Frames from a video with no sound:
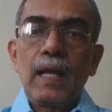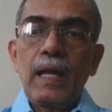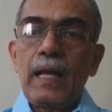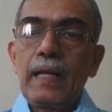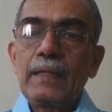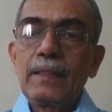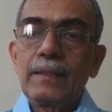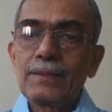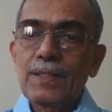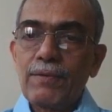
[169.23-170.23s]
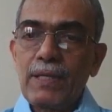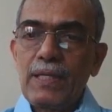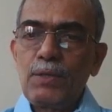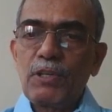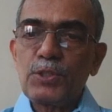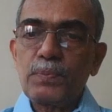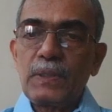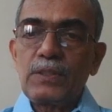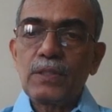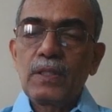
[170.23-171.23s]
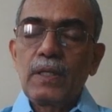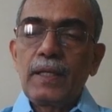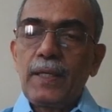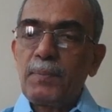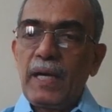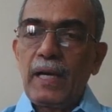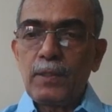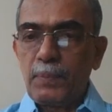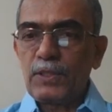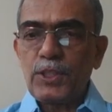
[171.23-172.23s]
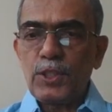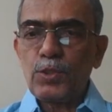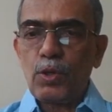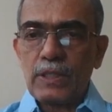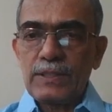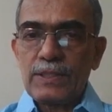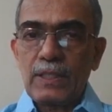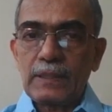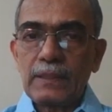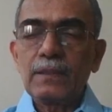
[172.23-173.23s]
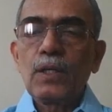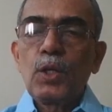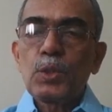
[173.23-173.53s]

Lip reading: And this reinvestment can be either purchase or construction.